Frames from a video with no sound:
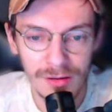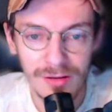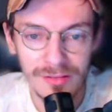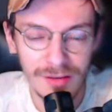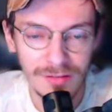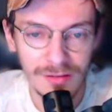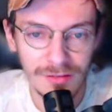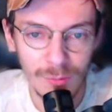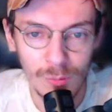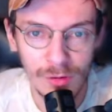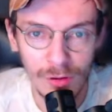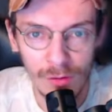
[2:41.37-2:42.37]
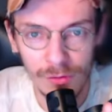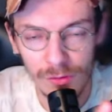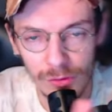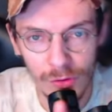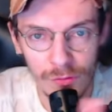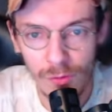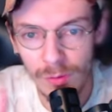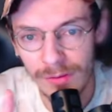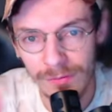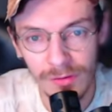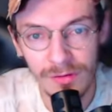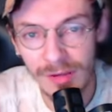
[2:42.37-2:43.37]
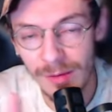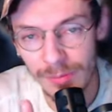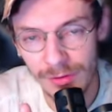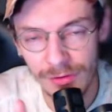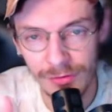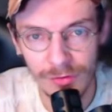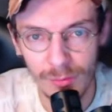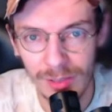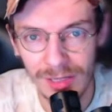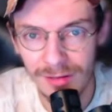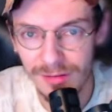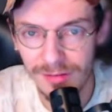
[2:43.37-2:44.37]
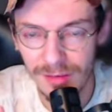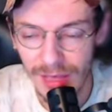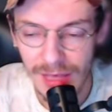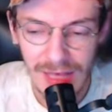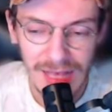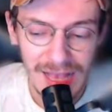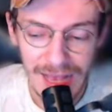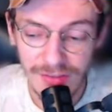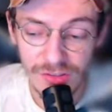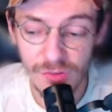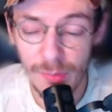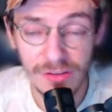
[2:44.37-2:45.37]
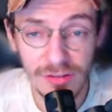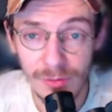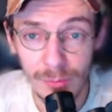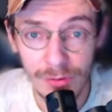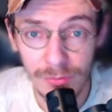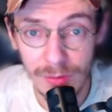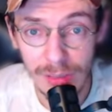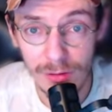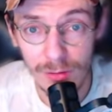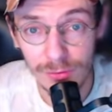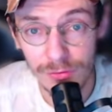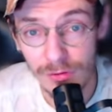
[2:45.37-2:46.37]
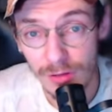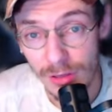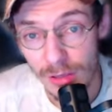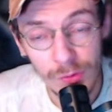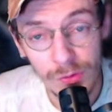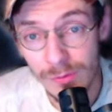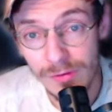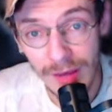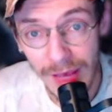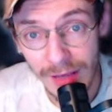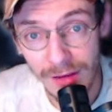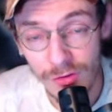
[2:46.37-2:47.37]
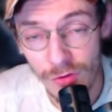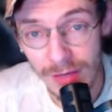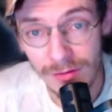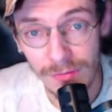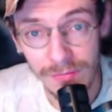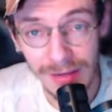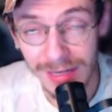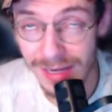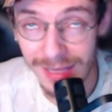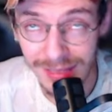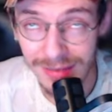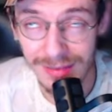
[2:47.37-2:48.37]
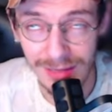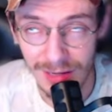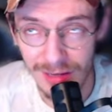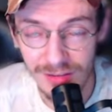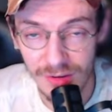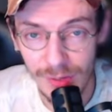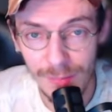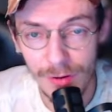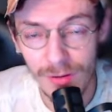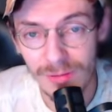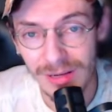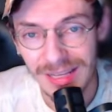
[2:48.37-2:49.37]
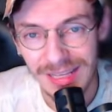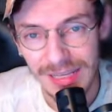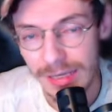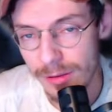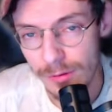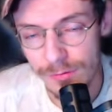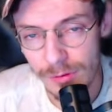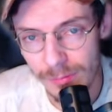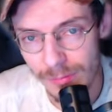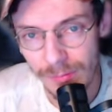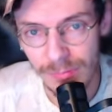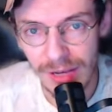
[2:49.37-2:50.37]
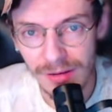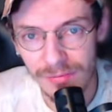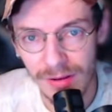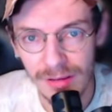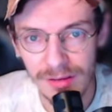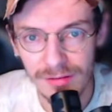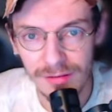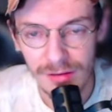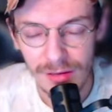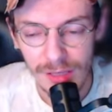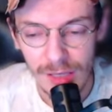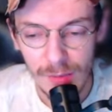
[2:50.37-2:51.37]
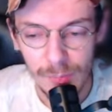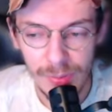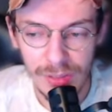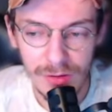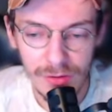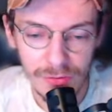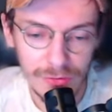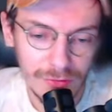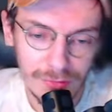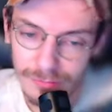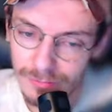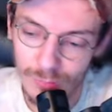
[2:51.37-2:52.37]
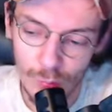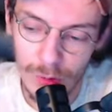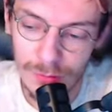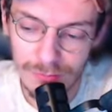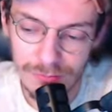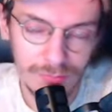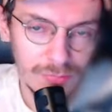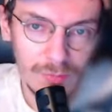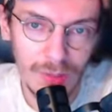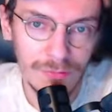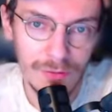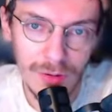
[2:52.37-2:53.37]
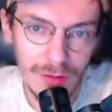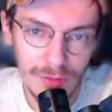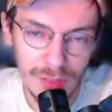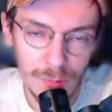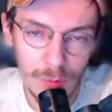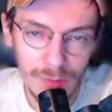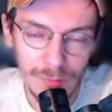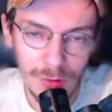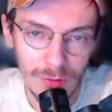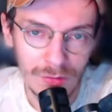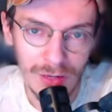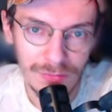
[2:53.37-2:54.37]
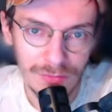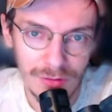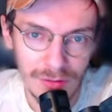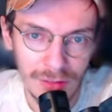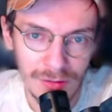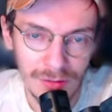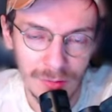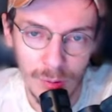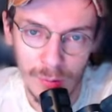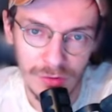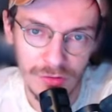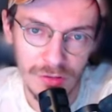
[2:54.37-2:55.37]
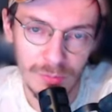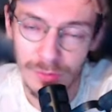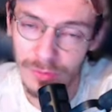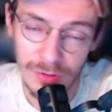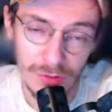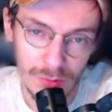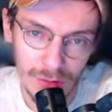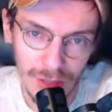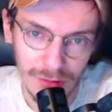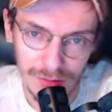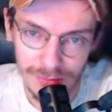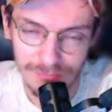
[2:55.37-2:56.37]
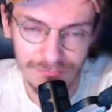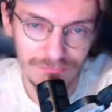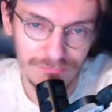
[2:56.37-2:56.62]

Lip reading: contesting someone or you're rolling for the same build as someone else, and especially with 3-cost, you use egg trying to find like the last Meepo, it often backfires because, well, if there aren't any more Meepos left in the public chess pool, then you can't